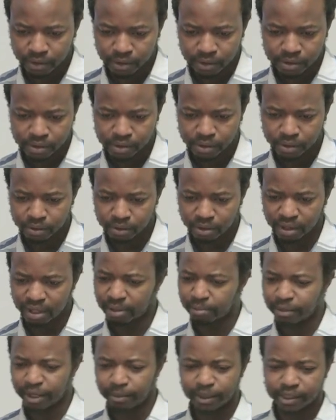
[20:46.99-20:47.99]
So uh,
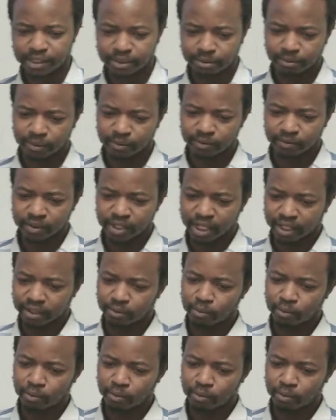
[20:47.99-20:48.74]
maybe some like